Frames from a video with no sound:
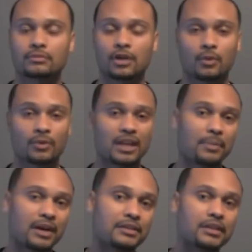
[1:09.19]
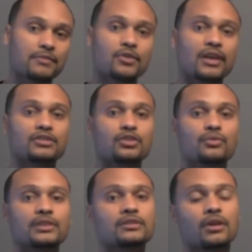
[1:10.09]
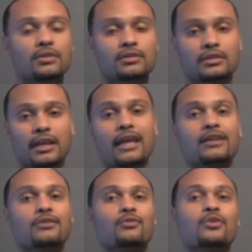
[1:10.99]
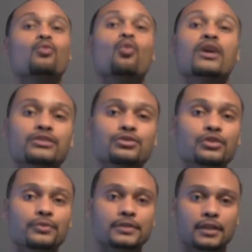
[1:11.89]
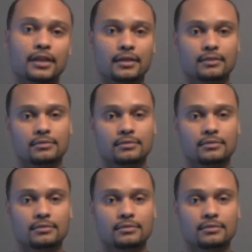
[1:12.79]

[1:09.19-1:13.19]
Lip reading: Or when they might give you that 2 weeks notice and say, hey, we want you to resign.